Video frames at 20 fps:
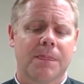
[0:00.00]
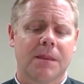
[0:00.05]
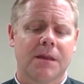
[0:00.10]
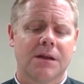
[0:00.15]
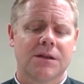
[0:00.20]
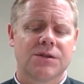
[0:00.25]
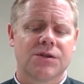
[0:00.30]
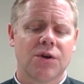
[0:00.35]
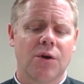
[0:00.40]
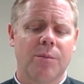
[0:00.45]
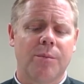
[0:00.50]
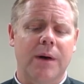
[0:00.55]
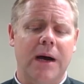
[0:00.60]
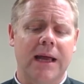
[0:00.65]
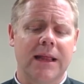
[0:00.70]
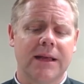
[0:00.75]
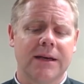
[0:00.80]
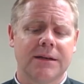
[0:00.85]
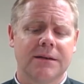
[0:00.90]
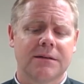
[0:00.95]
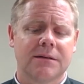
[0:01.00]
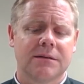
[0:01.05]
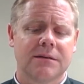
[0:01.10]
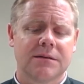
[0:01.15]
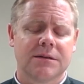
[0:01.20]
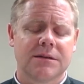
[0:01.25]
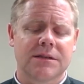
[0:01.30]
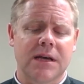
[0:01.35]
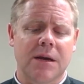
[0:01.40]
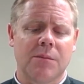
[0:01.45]
And so Pilate,
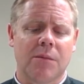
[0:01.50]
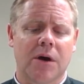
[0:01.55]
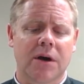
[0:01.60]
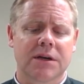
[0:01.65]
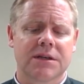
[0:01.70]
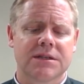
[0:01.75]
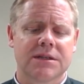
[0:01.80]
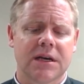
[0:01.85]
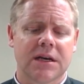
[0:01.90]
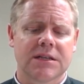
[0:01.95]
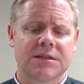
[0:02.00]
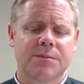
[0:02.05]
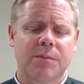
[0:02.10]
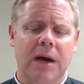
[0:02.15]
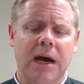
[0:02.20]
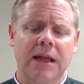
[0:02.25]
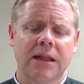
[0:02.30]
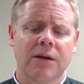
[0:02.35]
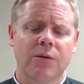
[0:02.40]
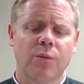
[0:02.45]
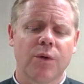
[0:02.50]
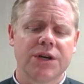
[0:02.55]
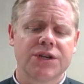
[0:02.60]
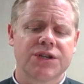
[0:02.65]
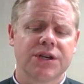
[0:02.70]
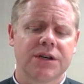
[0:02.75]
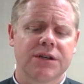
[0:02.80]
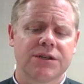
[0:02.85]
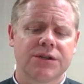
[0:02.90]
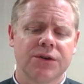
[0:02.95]
St. Mark says, Pilate,
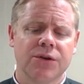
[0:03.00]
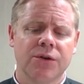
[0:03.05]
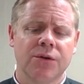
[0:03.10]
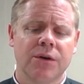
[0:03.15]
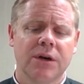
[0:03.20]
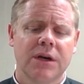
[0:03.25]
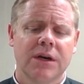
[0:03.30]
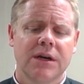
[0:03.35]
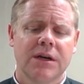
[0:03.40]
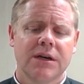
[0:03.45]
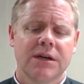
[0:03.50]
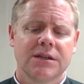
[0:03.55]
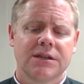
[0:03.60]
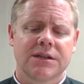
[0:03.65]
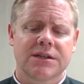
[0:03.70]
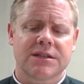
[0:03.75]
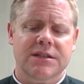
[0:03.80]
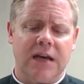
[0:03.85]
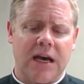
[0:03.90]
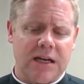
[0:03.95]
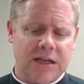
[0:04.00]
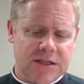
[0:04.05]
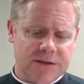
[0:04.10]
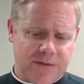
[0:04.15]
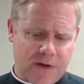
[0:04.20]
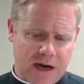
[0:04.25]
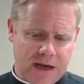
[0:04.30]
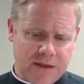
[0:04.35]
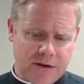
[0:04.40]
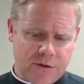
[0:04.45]
wishing to
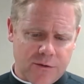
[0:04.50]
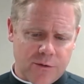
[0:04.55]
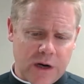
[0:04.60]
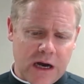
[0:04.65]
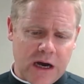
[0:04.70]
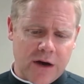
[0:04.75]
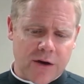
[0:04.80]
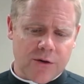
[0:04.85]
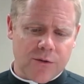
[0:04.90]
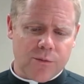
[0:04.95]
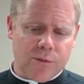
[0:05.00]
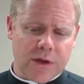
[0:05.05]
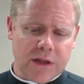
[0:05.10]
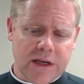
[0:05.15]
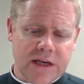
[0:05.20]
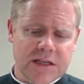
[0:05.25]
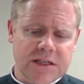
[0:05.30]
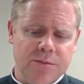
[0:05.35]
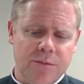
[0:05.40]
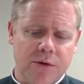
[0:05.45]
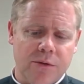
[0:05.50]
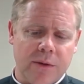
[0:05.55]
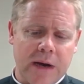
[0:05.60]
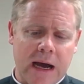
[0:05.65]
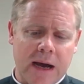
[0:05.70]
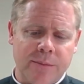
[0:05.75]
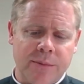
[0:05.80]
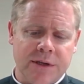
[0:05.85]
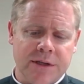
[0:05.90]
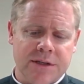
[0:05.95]
satisfy the crowd, released
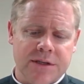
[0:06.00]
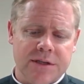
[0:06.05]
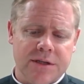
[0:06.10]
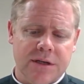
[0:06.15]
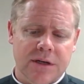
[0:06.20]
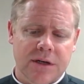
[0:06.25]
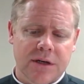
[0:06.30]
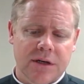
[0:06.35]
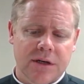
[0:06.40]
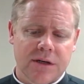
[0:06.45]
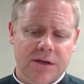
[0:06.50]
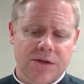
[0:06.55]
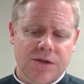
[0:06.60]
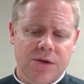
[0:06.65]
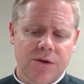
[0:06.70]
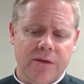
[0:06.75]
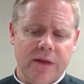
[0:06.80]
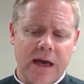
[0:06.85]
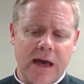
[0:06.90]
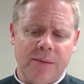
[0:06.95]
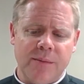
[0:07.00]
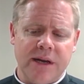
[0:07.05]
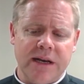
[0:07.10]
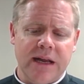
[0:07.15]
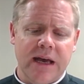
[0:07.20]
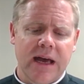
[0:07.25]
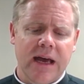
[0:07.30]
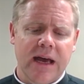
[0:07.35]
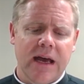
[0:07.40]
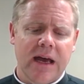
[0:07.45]
Barabbas to them,
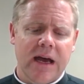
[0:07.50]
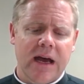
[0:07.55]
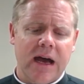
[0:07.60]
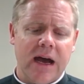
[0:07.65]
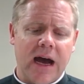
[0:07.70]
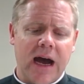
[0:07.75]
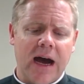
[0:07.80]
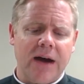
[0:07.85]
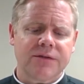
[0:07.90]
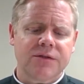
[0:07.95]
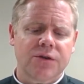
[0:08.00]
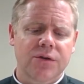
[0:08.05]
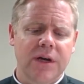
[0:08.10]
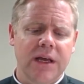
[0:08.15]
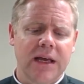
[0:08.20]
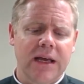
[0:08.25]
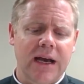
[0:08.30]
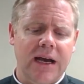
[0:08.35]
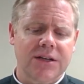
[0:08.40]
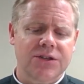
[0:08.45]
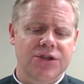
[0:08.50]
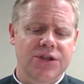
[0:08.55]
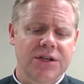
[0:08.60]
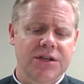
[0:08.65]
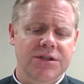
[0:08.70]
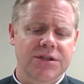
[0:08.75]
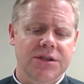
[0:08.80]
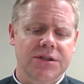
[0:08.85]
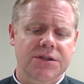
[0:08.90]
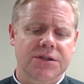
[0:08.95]
and after he had
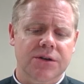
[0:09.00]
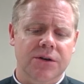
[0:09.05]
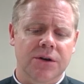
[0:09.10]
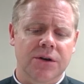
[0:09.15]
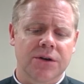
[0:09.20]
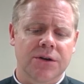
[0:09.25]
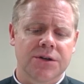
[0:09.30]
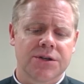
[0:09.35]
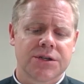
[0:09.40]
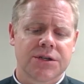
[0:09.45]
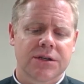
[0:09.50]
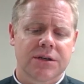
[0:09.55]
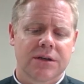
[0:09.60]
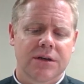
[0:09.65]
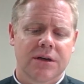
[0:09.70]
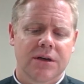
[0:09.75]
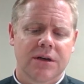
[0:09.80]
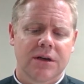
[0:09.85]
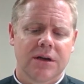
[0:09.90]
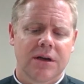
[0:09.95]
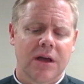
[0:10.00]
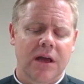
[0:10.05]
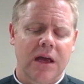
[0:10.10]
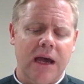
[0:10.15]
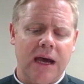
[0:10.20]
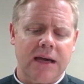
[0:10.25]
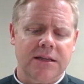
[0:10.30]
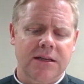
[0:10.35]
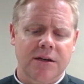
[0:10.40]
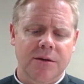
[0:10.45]
Jesus scourged,
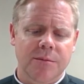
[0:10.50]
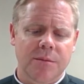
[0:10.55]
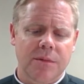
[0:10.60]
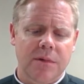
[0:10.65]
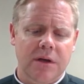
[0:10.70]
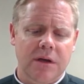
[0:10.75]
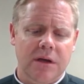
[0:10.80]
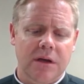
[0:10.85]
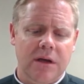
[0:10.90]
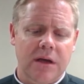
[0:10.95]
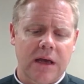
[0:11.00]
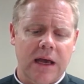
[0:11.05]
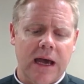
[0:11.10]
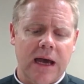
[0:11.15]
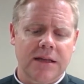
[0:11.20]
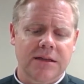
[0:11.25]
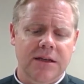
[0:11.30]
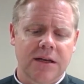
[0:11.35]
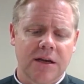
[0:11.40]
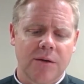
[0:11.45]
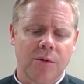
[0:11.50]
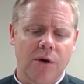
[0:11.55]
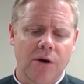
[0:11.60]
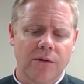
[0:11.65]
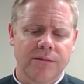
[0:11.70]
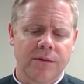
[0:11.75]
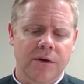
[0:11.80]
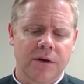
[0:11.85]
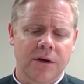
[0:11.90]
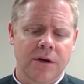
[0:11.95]
handed him
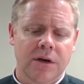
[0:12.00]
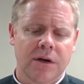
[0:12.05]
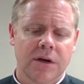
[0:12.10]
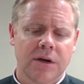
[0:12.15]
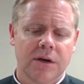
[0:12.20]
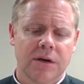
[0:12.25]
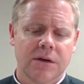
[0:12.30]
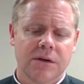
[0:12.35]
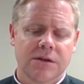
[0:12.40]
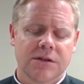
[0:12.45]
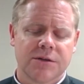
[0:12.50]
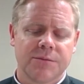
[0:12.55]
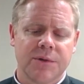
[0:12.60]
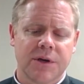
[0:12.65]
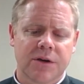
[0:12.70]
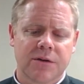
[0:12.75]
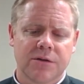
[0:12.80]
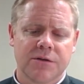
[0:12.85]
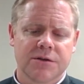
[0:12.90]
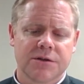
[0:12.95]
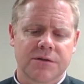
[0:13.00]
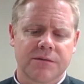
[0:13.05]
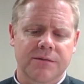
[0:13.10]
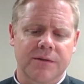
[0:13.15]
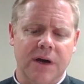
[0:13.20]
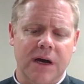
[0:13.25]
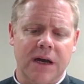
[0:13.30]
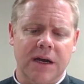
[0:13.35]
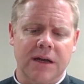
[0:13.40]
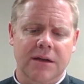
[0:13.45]
over to be
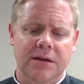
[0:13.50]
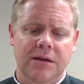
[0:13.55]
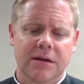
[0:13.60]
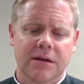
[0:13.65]
crucified.